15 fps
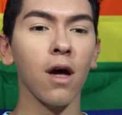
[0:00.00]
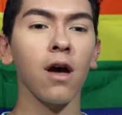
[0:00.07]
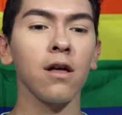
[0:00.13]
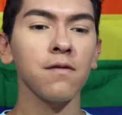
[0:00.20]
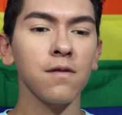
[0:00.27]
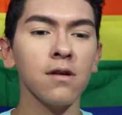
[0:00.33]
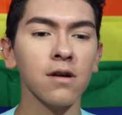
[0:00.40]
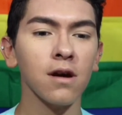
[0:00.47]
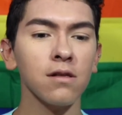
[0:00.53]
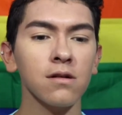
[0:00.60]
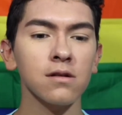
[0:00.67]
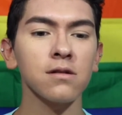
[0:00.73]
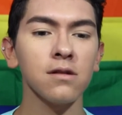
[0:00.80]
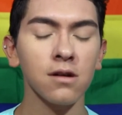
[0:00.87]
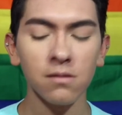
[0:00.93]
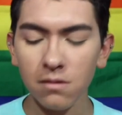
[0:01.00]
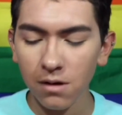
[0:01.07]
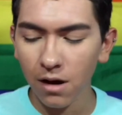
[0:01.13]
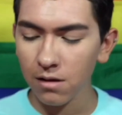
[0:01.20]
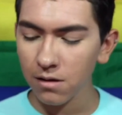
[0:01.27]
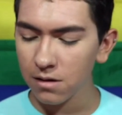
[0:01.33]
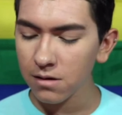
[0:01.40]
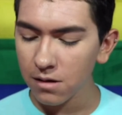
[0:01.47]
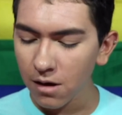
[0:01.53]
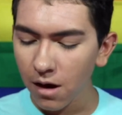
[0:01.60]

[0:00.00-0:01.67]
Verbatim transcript: I feel like I look, you know, I look...